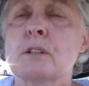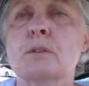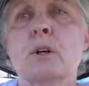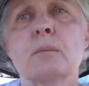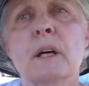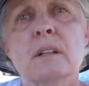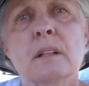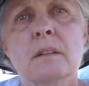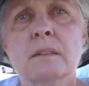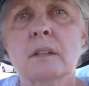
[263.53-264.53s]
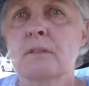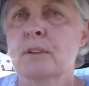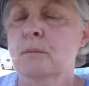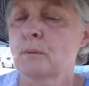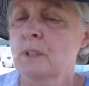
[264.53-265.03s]
So a mother needs, if
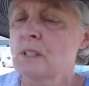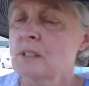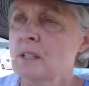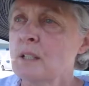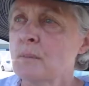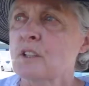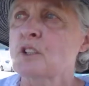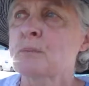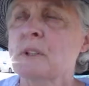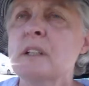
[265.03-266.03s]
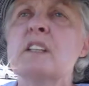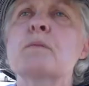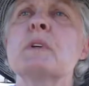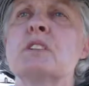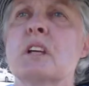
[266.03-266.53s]
we just say to mothers, please
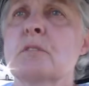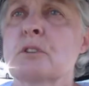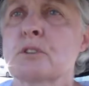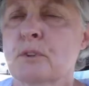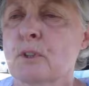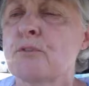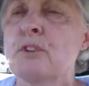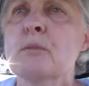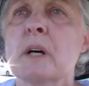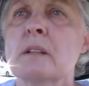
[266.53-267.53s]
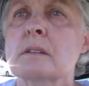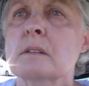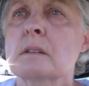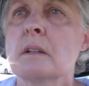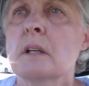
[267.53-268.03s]
be generous for a few months.